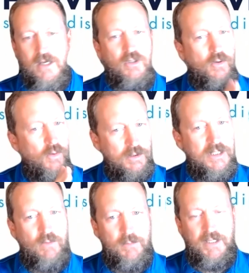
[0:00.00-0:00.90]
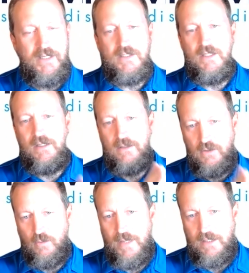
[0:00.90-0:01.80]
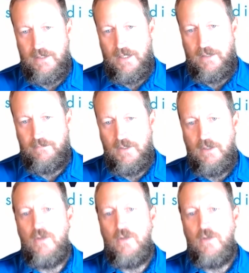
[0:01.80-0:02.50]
you're only replacing the domain name